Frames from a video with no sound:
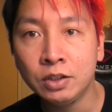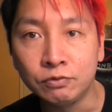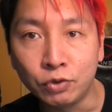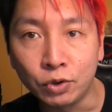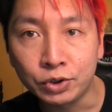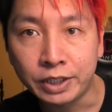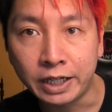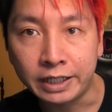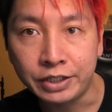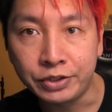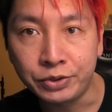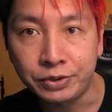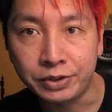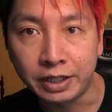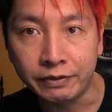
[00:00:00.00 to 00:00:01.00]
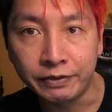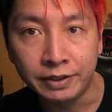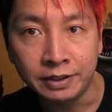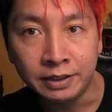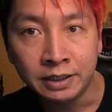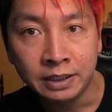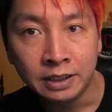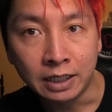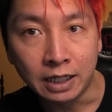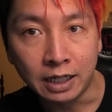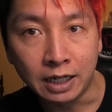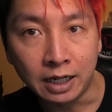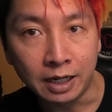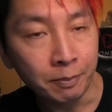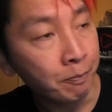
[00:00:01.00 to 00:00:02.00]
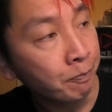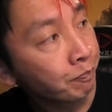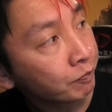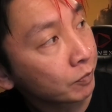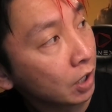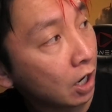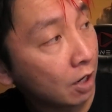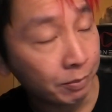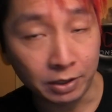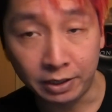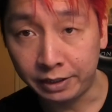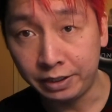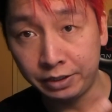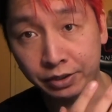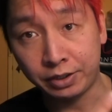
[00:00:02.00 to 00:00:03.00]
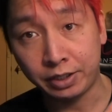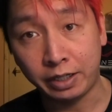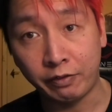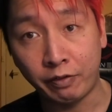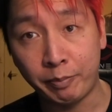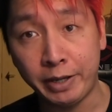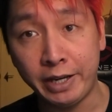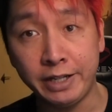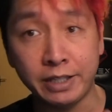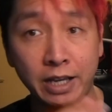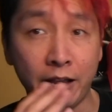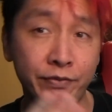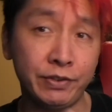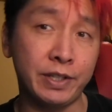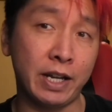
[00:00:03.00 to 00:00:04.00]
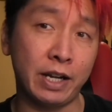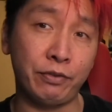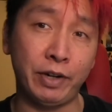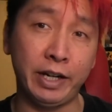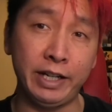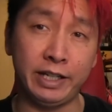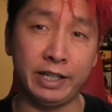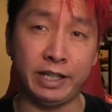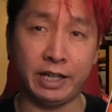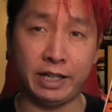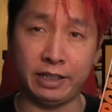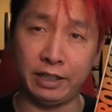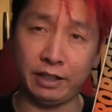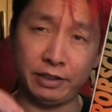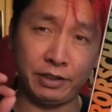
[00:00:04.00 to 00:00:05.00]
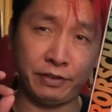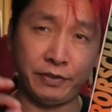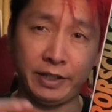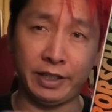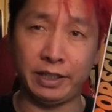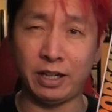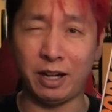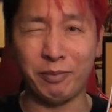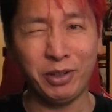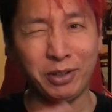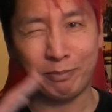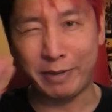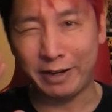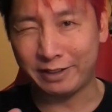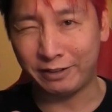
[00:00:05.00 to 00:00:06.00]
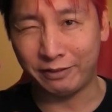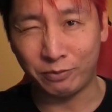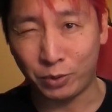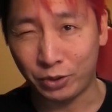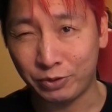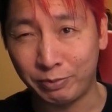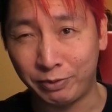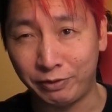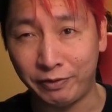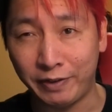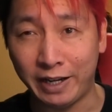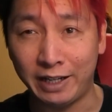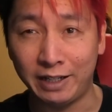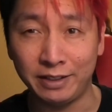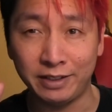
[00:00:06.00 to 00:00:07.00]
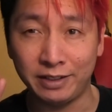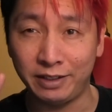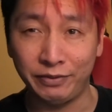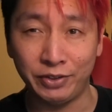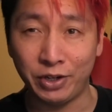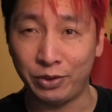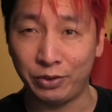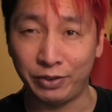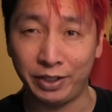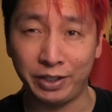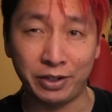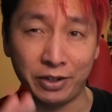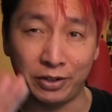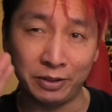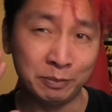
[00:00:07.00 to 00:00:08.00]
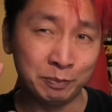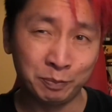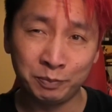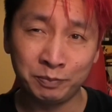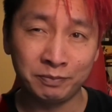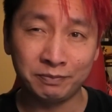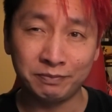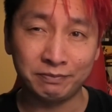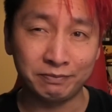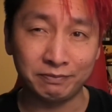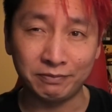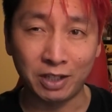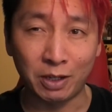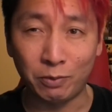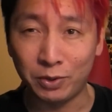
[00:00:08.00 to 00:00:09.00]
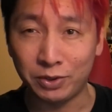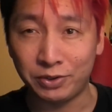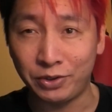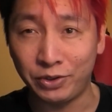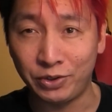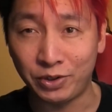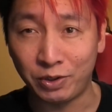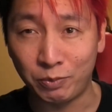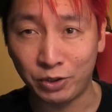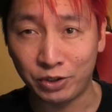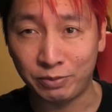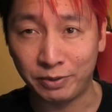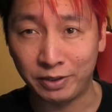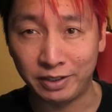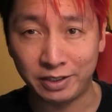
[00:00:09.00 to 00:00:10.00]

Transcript: Rorschach issue seven. Um, I'm collecting just the cover Bs. I haven't started reading it yet. I just figured I'm not a massive Watchmen fan. I just, if you don't already know, I wasn't huge on Watchmen.